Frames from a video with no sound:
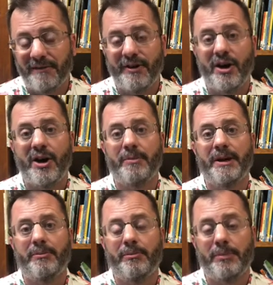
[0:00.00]
a far
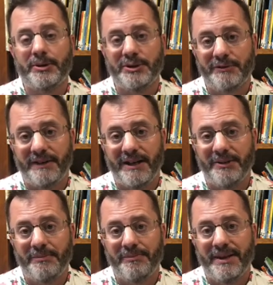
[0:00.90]
better person to
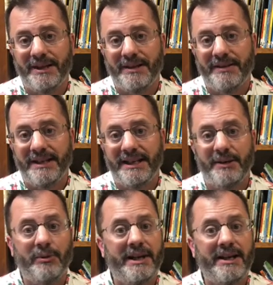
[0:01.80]
follow than
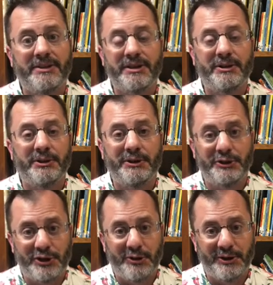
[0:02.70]
anyone else, including
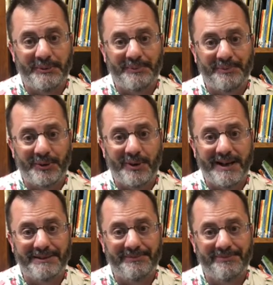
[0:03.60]
Jonah,
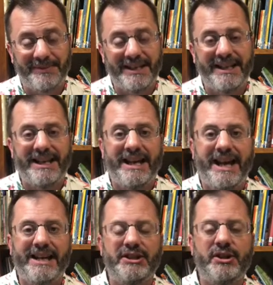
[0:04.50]
right?
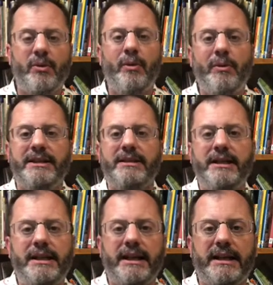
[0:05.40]
And so what we
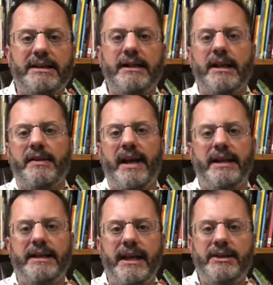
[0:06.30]
see is
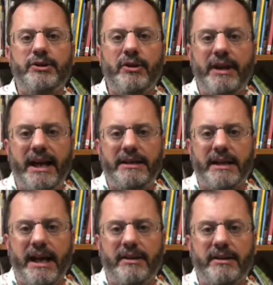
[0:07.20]
that, yes, Jonah had
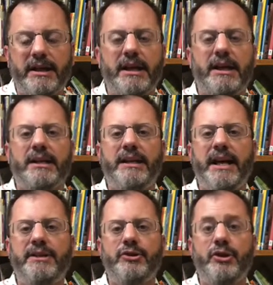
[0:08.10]
doubt,
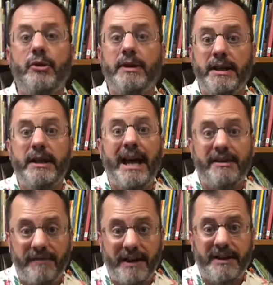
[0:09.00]
Yes, Jonah then
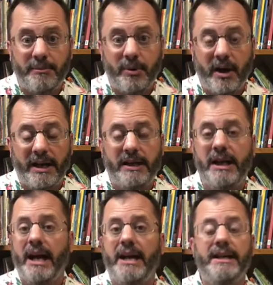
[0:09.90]
had faith and prayed.
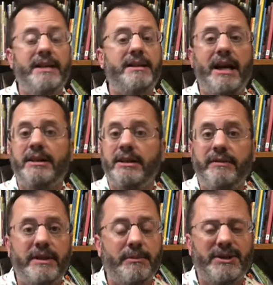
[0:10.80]
And yes, God
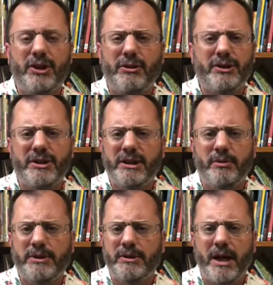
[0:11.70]
delivered him, but Jonah still
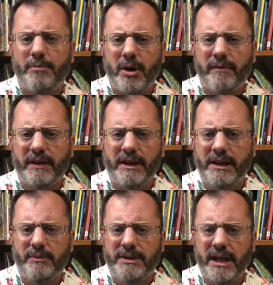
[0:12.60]
was not perfect. And
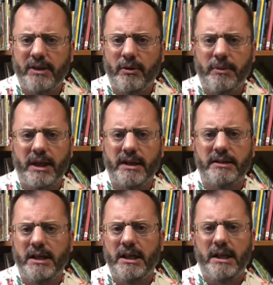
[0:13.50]
he was angry
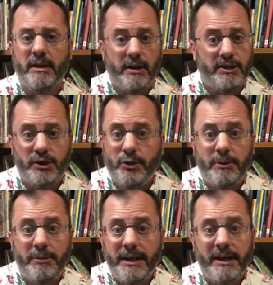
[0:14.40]
because he's a
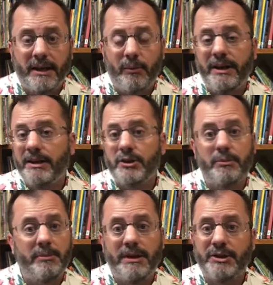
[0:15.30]
human being and we as
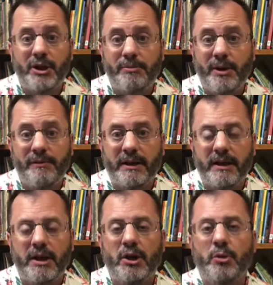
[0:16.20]
human beings aren't
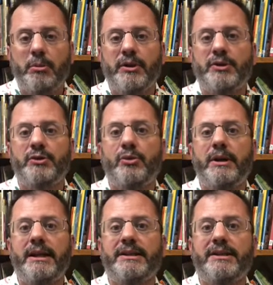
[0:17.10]
perfect. But the
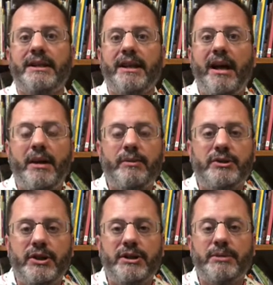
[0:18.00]
story ends tonight with
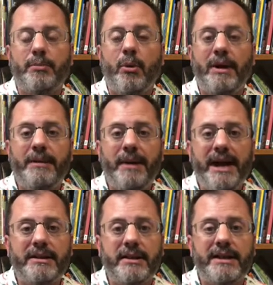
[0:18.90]
Jesus pointing
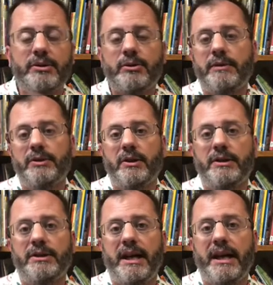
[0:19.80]
back to that story of Jonah
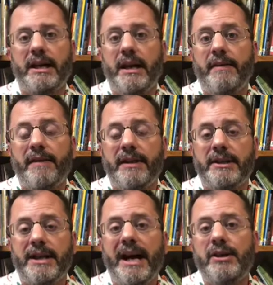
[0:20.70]
saying that the
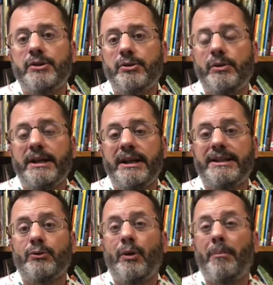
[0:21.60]
entire story
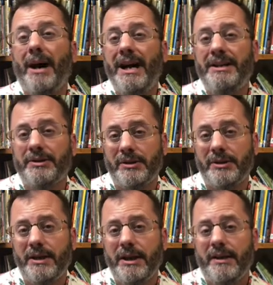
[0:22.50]
is a reminder
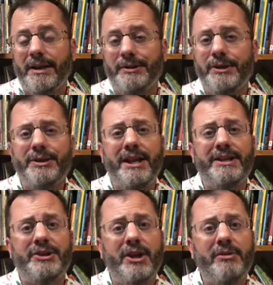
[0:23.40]
that just like
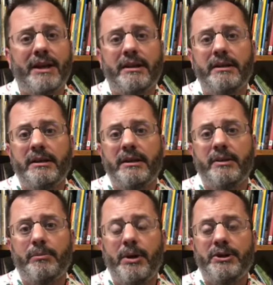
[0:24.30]
Jonah
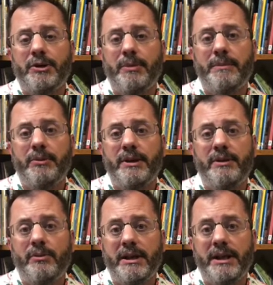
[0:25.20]
preached to people who
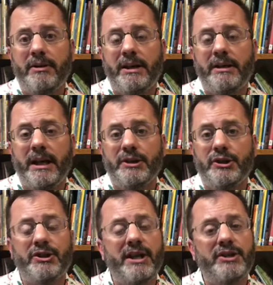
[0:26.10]
didn't want to hear it, and
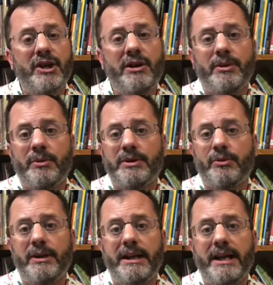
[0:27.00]
just like Jonah was
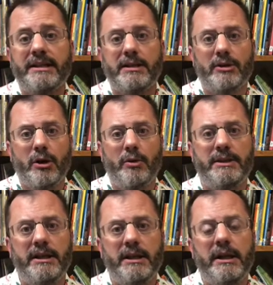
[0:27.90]
three days as low
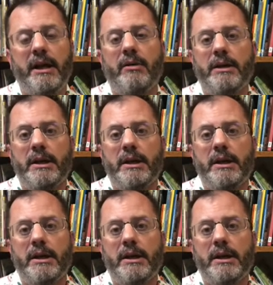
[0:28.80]
as he could go,